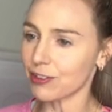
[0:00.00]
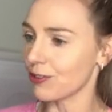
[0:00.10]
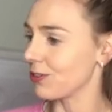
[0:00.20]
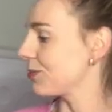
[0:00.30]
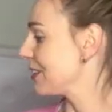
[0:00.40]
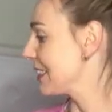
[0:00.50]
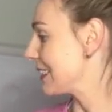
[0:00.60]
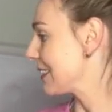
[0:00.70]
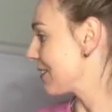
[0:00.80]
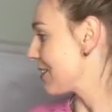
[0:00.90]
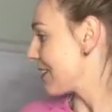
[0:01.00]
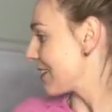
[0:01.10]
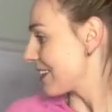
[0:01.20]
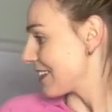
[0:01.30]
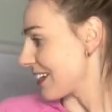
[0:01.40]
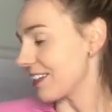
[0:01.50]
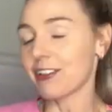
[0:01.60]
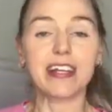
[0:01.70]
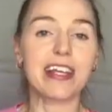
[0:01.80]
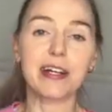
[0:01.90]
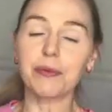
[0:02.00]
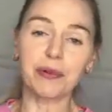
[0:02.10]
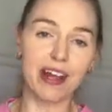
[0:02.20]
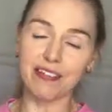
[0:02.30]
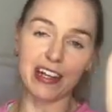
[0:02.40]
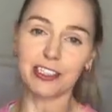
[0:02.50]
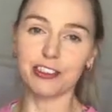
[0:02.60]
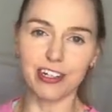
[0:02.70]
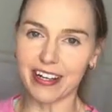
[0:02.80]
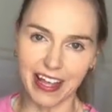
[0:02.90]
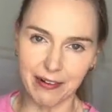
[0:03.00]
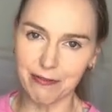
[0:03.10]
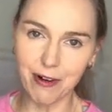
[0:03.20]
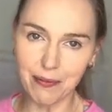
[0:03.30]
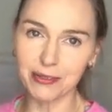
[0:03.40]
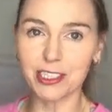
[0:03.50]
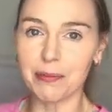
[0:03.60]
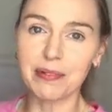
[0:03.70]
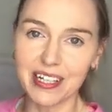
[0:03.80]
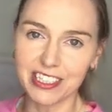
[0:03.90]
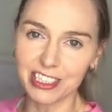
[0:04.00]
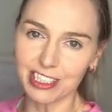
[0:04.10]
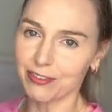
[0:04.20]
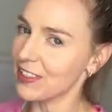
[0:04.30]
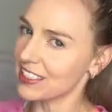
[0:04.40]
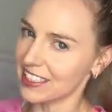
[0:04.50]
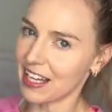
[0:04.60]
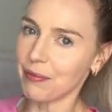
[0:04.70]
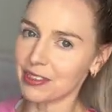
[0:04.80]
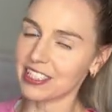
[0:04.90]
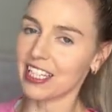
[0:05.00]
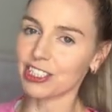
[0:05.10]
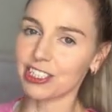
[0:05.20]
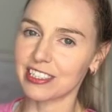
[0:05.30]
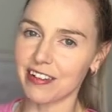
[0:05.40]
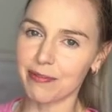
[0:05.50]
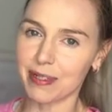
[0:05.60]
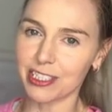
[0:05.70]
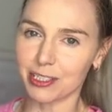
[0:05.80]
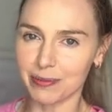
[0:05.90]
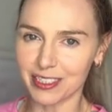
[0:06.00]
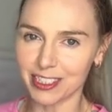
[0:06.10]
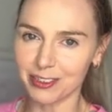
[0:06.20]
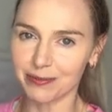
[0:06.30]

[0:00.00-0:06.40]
to, I don't know, heal whatever injury I get from jumping in a chest freezer that wasn't actually safe for me to jump into.